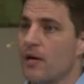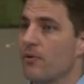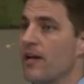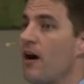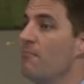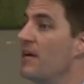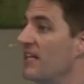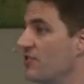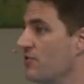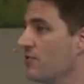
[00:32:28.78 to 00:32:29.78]
they were now a
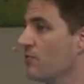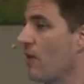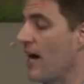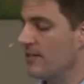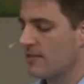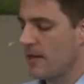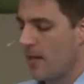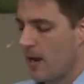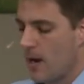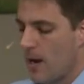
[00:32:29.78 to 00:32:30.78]
menace, right?
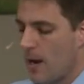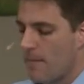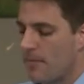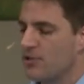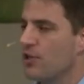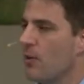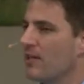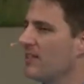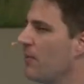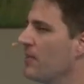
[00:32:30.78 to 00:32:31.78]
But you know
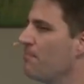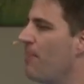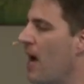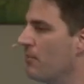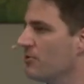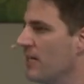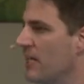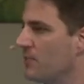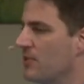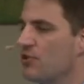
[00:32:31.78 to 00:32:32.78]
what? Is that what the Bible
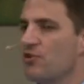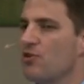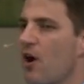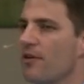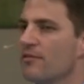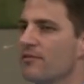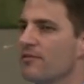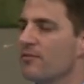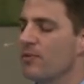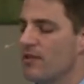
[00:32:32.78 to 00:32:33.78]
says? It
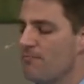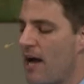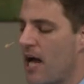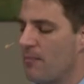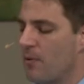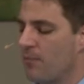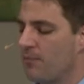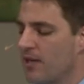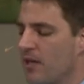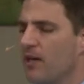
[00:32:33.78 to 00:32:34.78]
starts with the Bible.
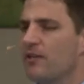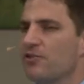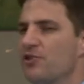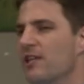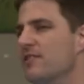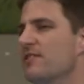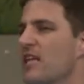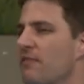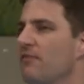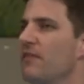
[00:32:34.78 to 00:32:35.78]
Does Genesis
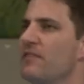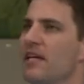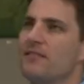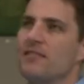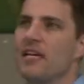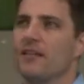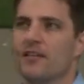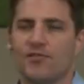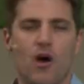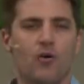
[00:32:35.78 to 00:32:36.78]
7:15 say
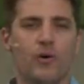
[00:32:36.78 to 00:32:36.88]
this? All